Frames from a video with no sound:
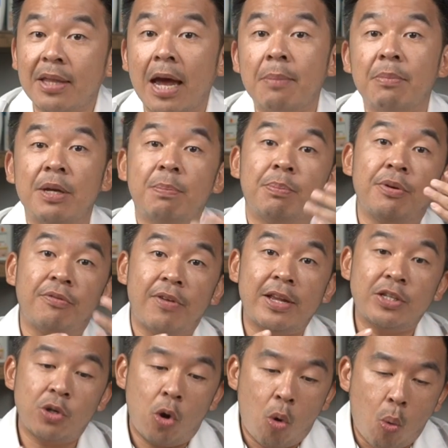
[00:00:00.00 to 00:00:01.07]
time, it
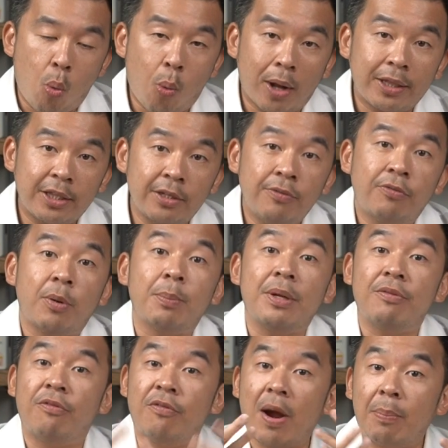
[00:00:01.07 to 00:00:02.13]
prevents water from
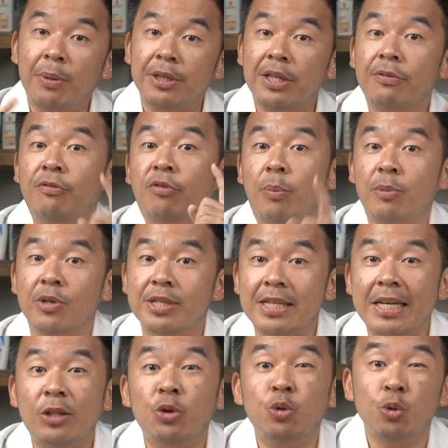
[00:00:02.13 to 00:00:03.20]
evaporating from your
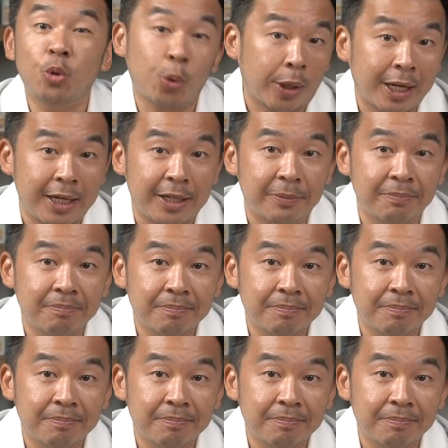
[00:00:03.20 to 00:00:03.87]
skin too quickly.